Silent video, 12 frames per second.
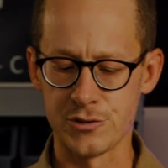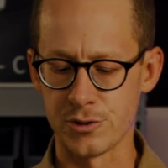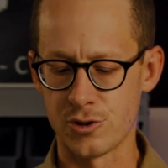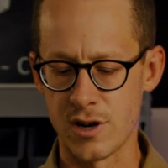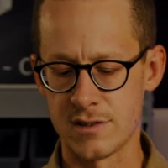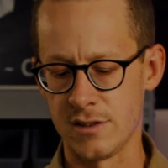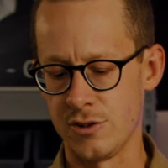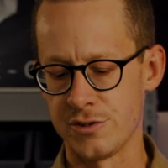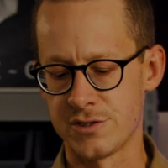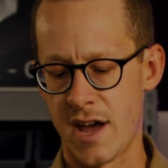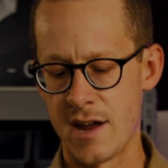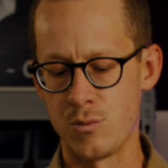also creates a little
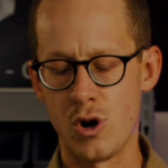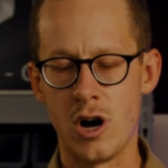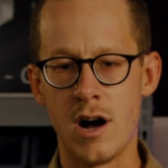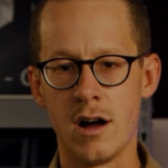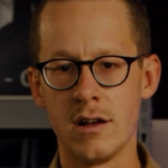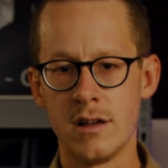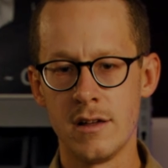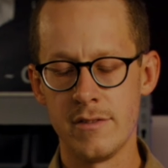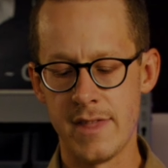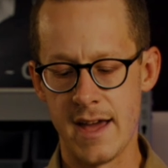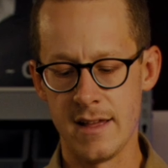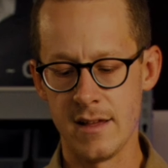sidewall
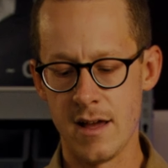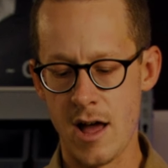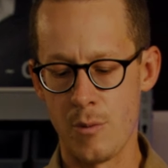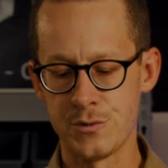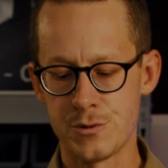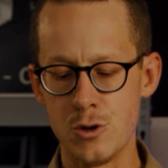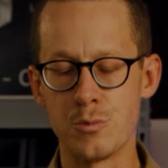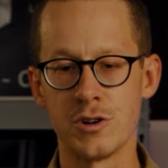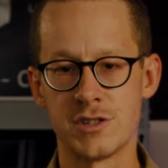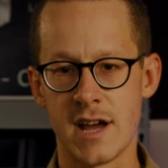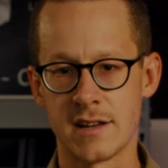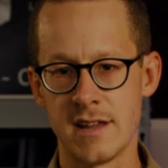that helps you
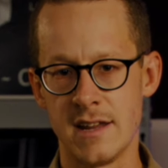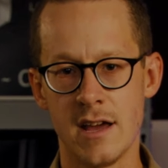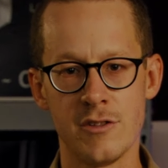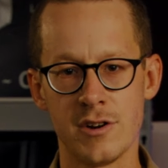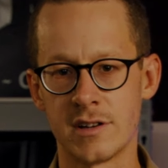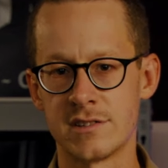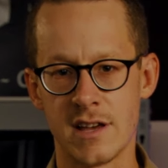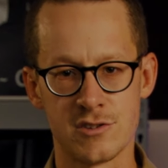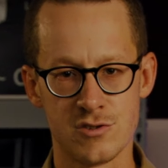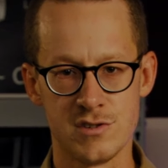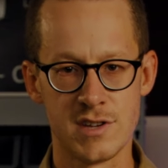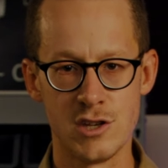protect any other
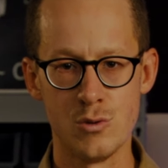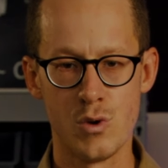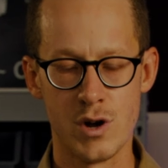accessories that you